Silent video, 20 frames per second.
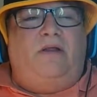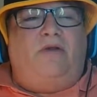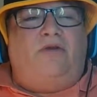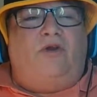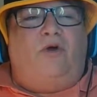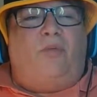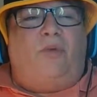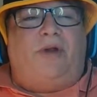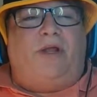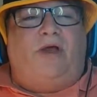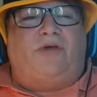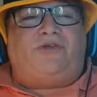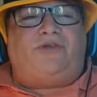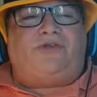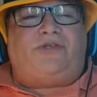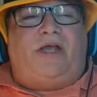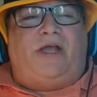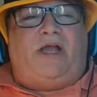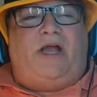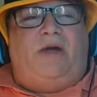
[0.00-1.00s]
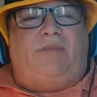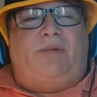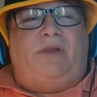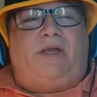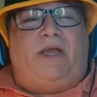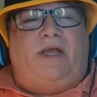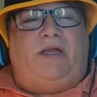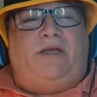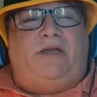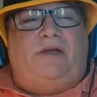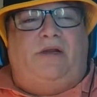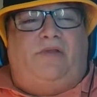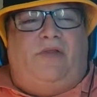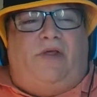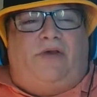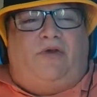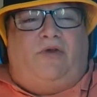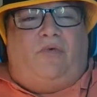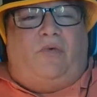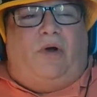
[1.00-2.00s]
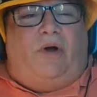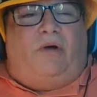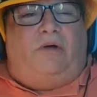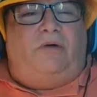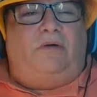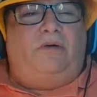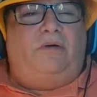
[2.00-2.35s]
Nobody else is that complicated and they do well.